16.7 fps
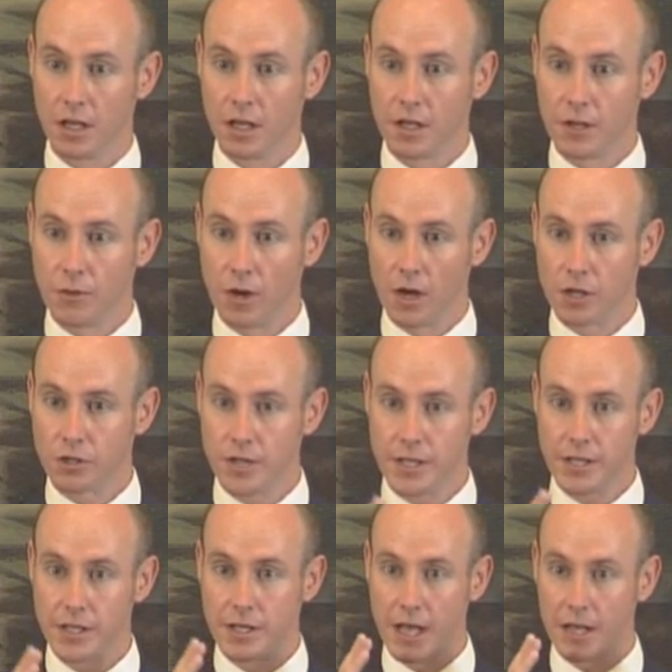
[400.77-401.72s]
You are
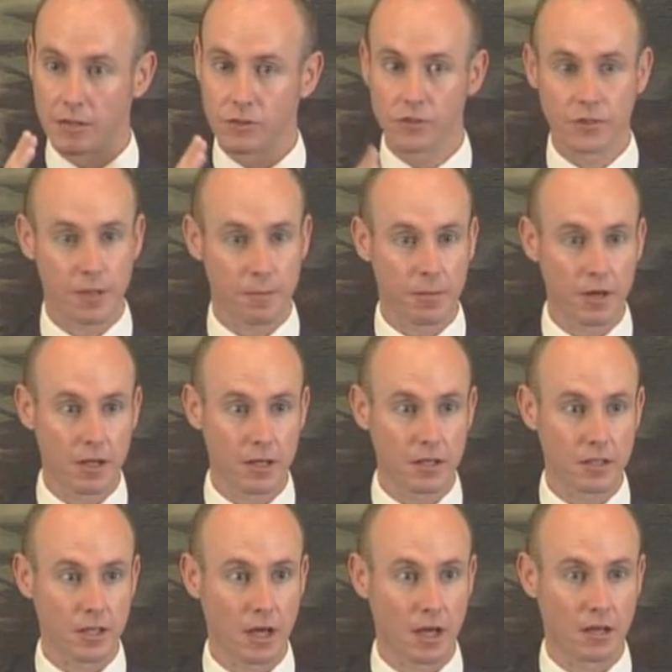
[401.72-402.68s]
treated as a
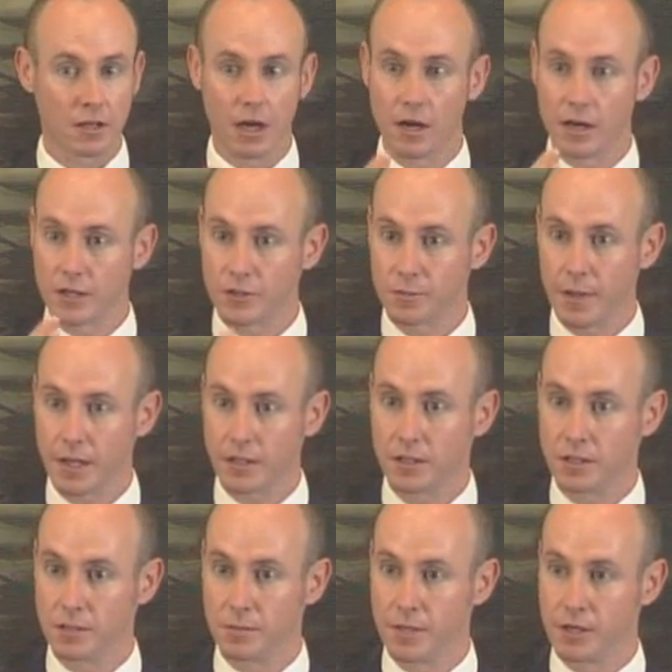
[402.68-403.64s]
supplicant and are
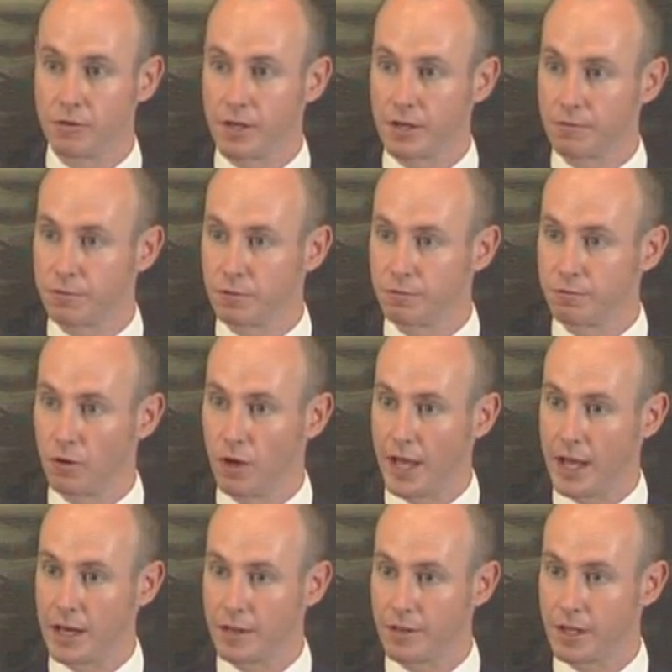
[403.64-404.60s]
expected to be grateful for
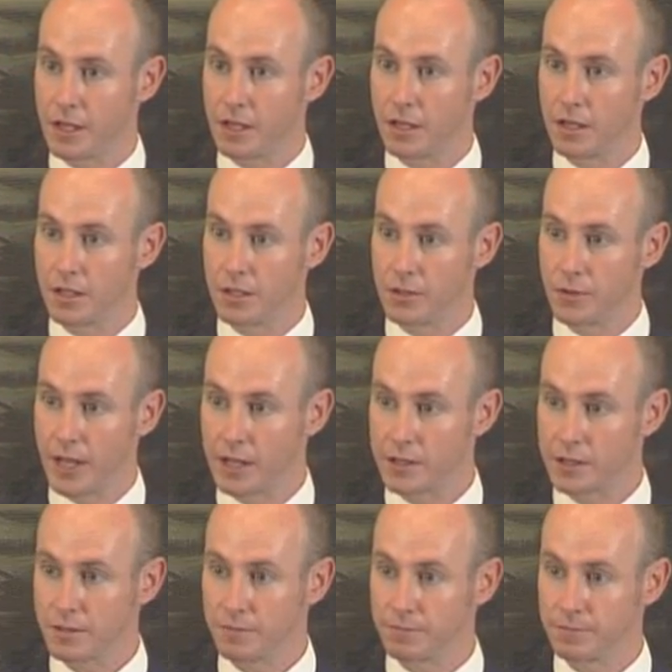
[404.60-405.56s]
anything you get.
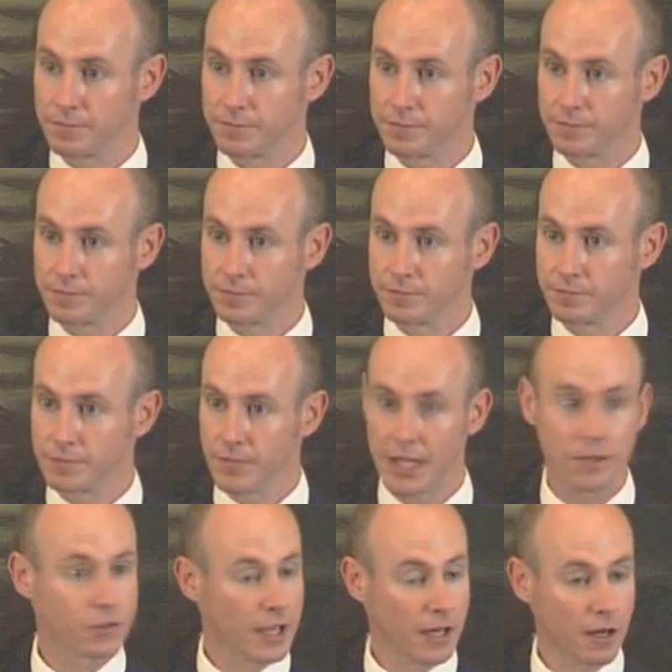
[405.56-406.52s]

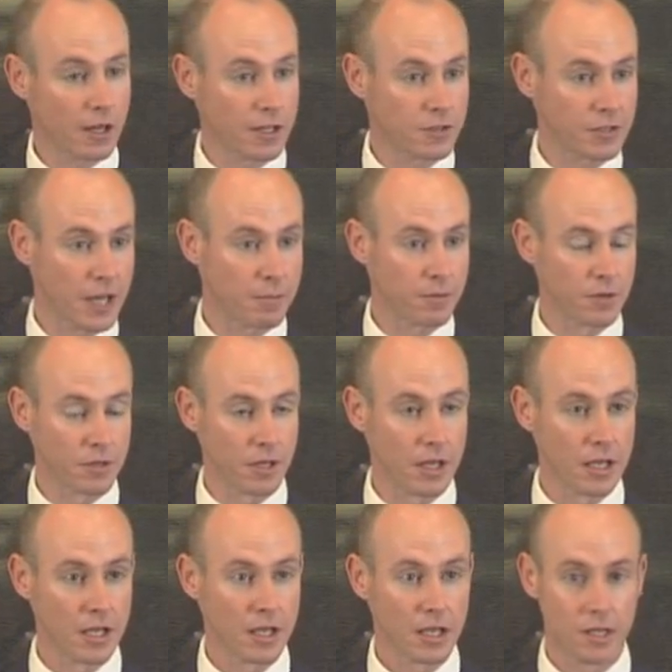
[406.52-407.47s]
Exactly as happened
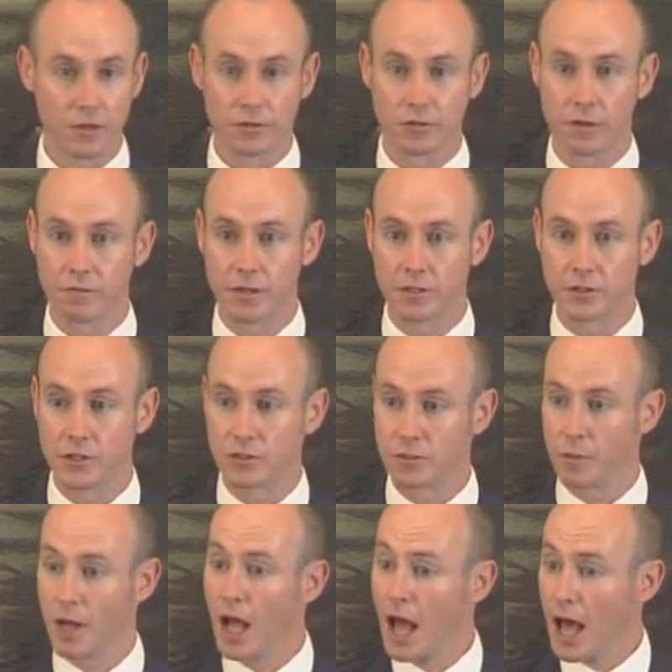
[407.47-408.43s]
in the Soviet
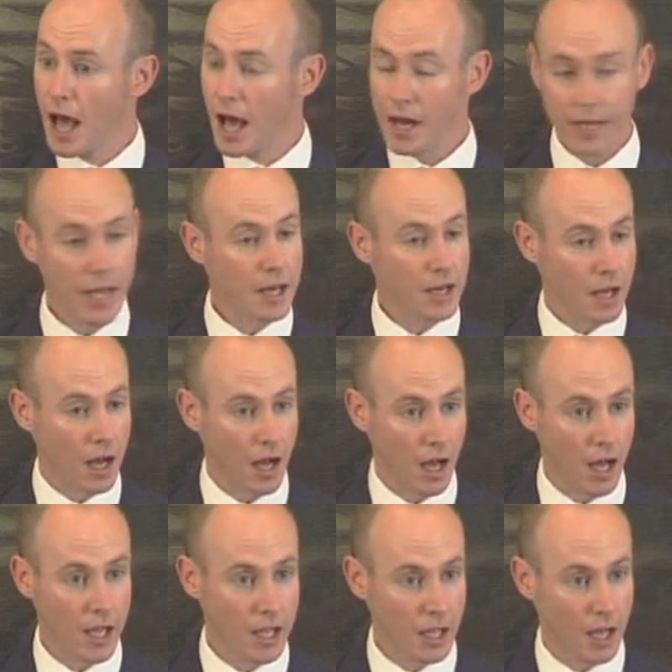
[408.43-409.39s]
system. And again,
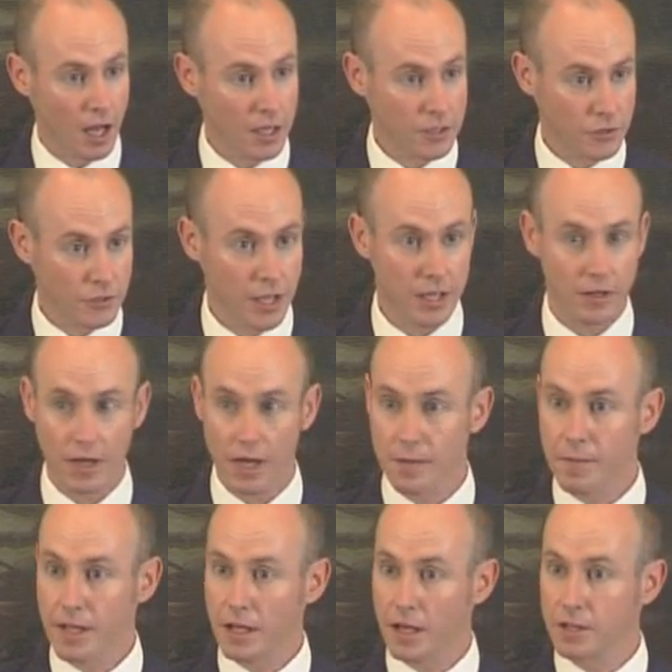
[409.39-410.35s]
I
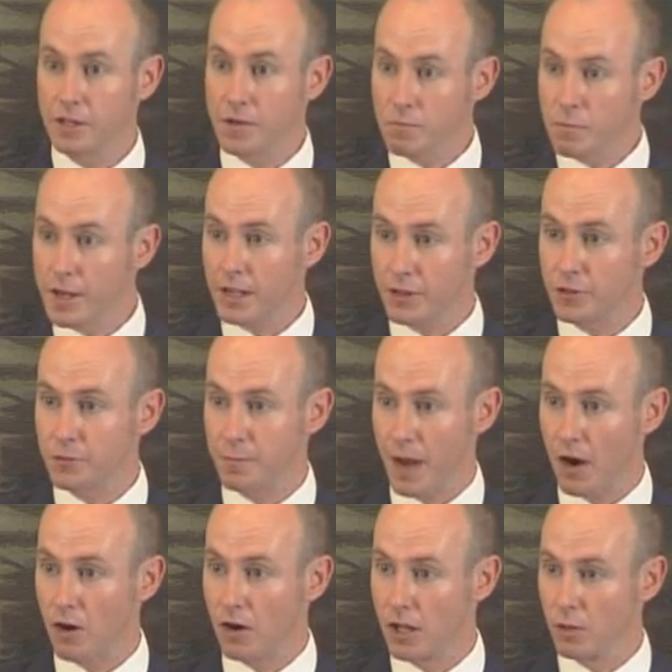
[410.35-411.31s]
don't make this
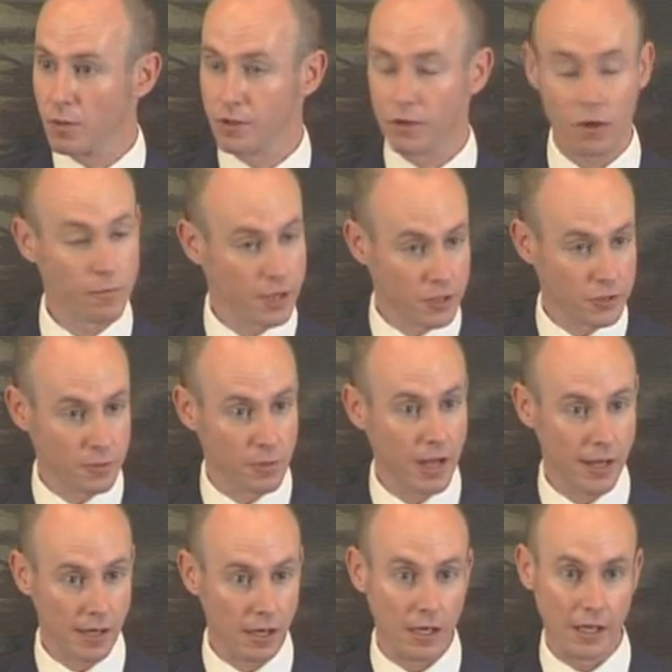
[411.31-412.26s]
parallel with communism
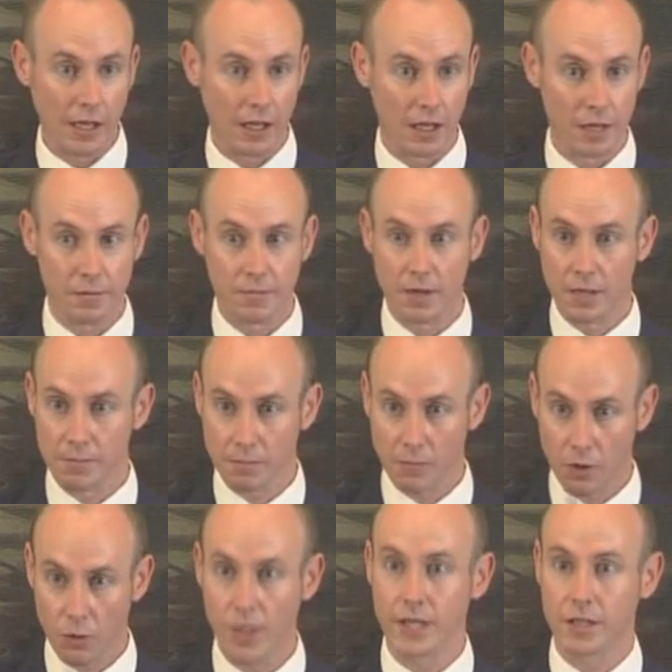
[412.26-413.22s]
lightly. I'm
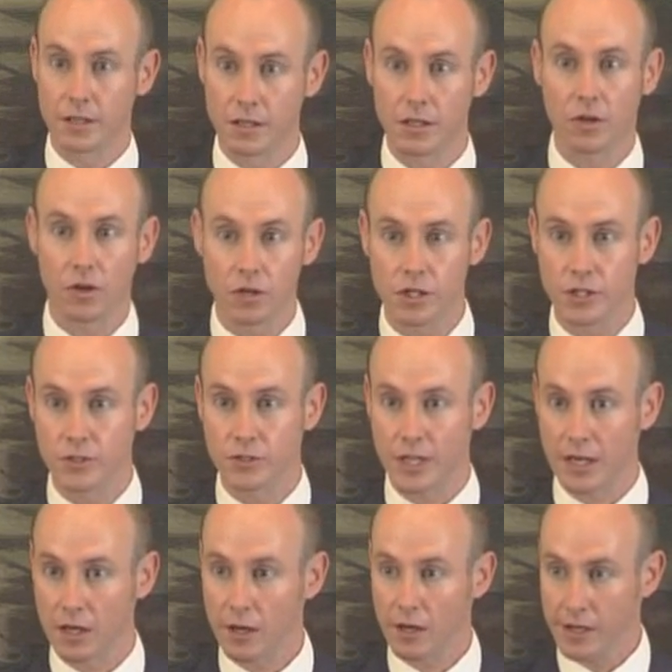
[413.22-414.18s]
quite conscious
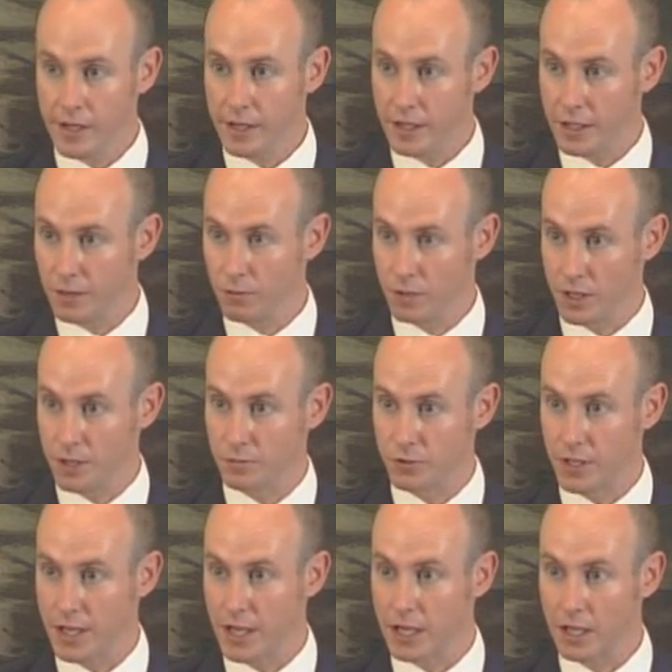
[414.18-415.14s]
and clear in what I'm
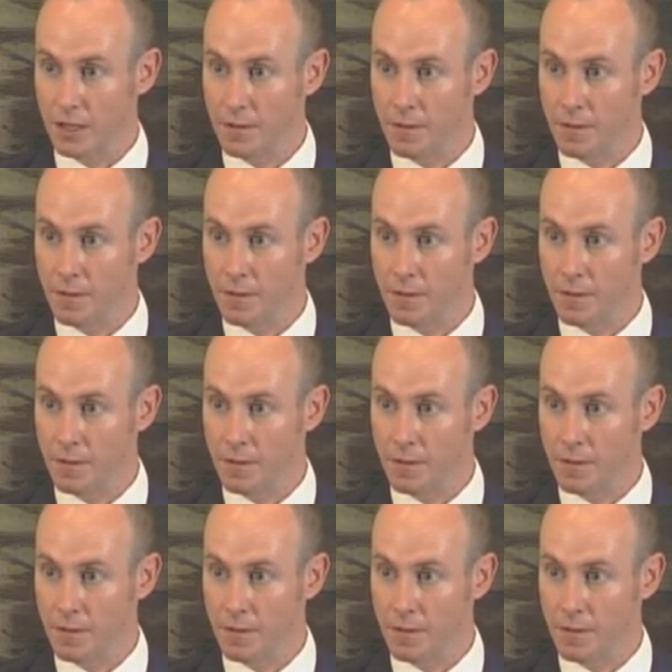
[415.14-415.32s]
saying.